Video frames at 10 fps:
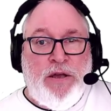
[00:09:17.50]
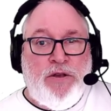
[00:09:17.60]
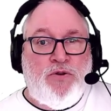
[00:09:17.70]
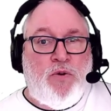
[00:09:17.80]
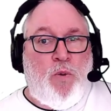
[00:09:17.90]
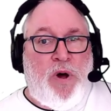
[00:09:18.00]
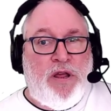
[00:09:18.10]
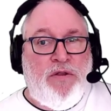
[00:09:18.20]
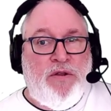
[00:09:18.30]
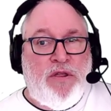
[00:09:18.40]
So
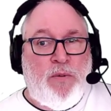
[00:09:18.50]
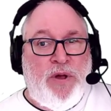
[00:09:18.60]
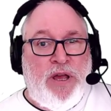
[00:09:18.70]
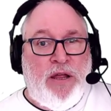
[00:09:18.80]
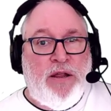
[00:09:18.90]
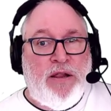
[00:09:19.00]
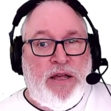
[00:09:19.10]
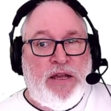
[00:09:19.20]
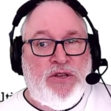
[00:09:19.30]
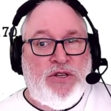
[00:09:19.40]
working the other way,
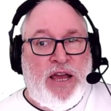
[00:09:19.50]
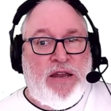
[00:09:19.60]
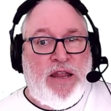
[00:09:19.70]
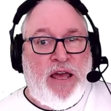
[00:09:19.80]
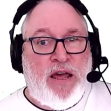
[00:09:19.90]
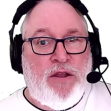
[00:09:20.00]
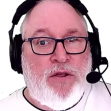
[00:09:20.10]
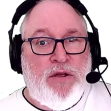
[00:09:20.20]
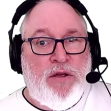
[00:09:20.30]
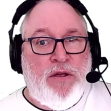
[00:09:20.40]
like I said there,
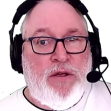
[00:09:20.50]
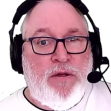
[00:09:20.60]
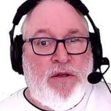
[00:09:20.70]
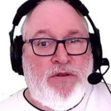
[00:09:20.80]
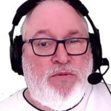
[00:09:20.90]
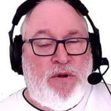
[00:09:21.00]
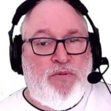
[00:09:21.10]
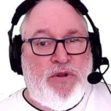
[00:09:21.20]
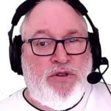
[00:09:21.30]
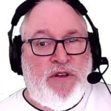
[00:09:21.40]
it's
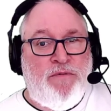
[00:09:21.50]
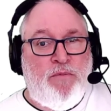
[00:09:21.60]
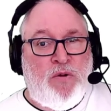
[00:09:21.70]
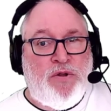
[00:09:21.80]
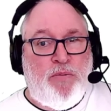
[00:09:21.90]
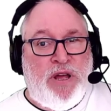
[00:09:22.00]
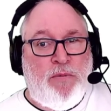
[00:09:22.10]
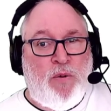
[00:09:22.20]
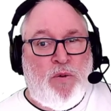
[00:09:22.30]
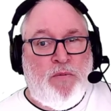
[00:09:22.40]
1.7
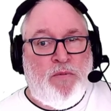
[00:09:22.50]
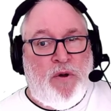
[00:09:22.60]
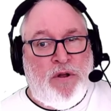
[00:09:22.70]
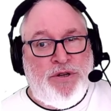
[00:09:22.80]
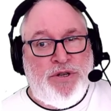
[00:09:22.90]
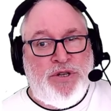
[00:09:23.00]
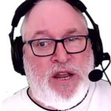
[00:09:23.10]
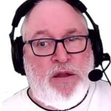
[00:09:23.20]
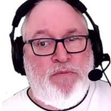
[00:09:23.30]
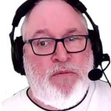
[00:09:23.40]
multiplied by 100
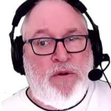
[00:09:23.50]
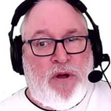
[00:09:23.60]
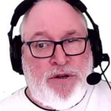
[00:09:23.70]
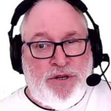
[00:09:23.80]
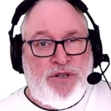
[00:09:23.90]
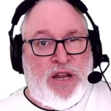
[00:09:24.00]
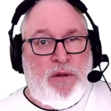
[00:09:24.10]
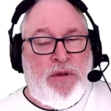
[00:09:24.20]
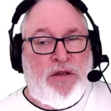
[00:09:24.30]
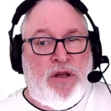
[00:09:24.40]

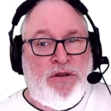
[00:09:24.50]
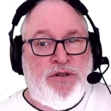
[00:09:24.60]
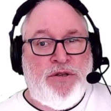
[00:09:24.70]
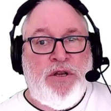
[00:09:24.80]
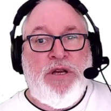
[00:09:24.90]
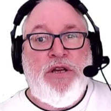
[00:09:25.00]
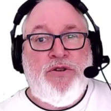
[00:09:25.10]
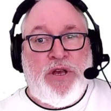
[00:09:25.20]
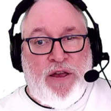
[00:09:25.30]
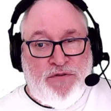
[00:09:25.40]
centimetres,
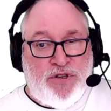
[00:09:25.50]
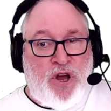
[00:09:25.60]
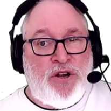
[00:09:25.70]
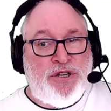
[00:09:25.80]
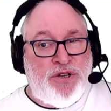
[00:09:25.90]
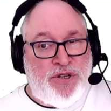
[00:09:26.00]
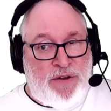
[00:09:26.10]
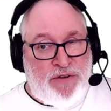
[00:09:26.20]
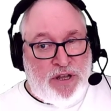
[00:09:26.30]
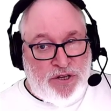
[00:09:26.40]
so it gives us
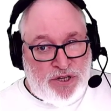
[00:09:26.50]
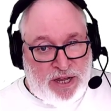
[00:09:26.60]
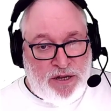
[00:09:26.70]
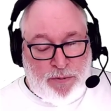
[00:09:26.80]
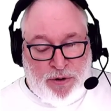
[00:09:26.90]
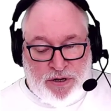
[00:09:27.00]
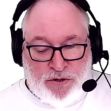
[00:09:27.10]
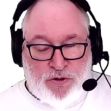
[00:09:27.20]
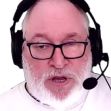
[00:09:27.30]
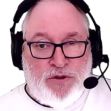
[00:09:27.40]
170 centimetres,
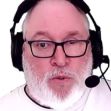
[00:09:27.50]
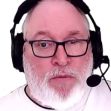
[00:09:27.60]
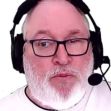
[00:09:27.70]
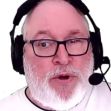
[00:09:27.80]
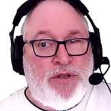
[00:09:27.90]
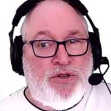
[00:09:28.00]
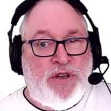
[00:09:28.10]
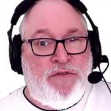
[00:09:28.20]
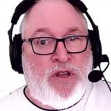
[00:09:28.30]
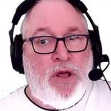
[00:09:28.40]
so that's
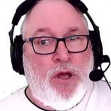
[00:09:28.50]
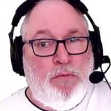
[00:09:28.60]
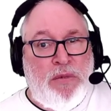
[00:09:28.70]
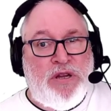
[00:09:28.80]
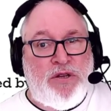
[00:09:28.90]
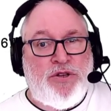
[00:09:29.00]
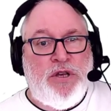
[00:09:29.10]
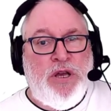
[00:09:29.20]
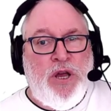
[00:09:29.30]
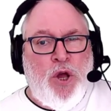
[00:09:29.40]
1.7 metres.
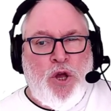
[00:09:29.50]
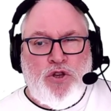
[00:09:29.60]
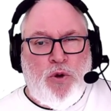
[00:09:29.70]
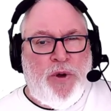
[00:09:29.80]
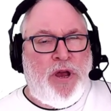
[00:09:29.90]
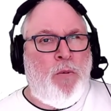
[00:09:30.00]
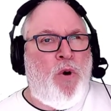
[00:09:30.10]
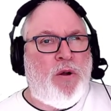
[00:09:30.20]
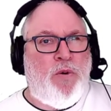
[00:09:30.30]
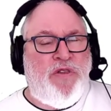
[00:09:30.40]
So we can
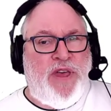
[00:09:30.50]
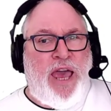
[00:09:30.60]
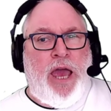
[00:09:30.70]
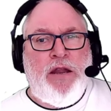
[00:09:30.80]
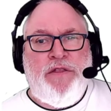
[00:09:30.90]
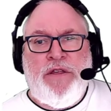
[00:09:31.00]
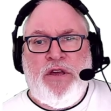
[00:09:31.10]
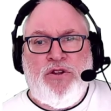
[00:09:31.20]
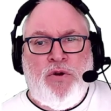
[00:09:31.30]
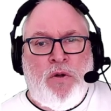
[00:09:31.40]
work with anything
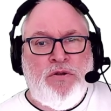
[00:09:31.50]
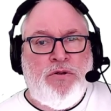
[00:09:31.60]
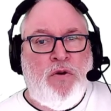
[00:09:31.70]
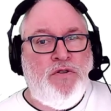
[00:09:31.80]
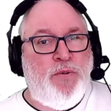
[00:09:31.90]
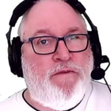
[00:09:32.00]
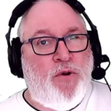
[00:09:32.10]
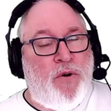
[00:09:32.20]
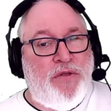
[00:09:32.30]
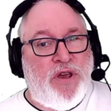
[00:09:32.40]
at all as long as we've
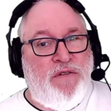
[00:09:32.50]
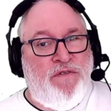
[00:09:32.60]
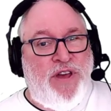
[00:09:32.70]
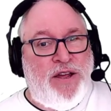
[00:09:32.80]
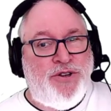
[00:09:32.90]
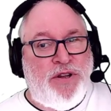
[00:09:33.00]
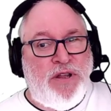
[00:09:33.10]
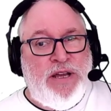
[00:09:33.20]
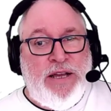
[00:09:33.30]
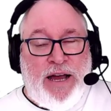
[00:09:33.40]
got the conversion.
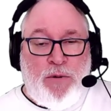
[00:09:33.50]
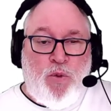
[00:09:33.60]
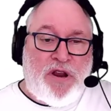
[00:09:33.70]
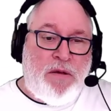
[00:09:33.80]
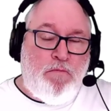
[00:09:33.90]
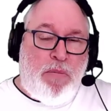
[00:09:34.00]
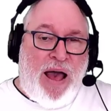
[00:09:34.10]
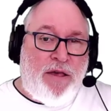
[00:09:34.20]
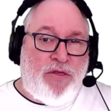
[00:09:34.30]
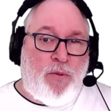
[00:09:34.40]
And working
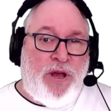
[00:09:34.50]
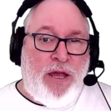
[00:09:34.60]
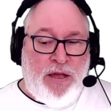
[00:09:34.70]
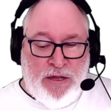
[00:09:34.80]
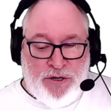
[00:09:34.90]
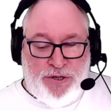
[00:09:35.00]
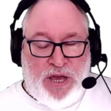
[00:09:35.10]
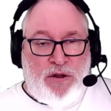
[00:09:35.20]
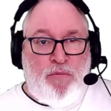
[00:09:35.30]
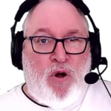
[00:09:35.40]
back the way,
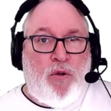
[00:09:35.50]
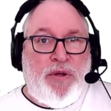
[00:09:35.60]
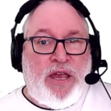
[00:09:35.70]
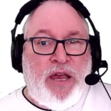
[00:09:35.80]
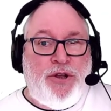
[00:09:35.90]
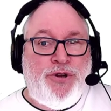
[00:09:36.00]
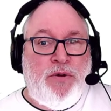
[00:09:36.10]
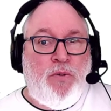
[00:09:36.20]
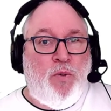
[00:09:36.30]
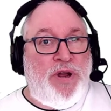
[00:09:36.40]
instead of
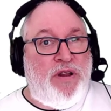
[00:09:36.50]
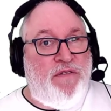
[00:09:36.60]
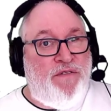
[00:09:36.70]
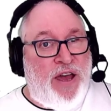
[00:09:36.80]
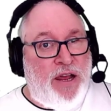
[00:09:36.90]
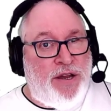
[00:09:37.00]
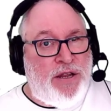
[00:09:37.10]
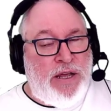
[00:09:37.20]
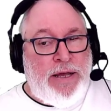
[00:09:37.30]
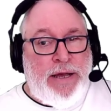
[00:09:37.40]
multiplication, we divide,
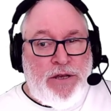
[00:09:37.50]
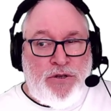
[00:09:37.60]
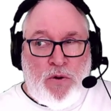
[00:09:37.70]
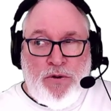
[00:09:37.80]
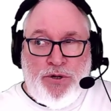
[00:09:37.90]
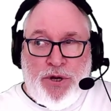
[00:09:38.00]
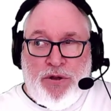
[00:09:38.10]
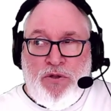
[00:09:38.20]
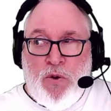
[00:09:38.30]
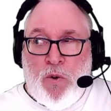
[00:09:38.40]
as long as you
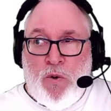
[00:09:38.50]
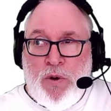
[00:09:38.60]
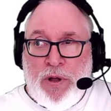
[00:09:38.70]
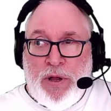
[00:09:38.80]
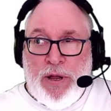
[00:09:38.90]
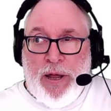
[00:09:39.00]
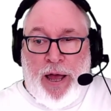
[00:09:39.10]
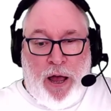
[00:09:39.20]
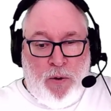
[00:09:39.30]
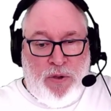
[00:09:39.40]
can know
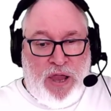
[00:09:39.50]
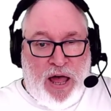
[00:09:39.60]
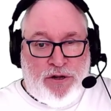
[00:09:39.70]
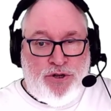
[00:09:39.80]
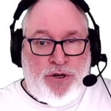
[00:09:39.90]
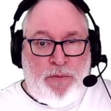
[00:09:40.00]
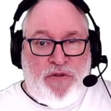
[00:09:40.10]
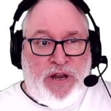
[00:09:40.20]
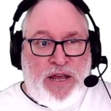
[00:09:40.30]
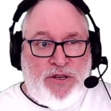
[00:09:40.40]
how large
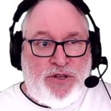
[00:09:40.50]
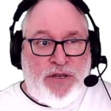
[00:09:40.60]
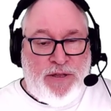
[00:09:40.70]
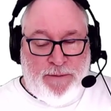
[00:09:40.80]
something is.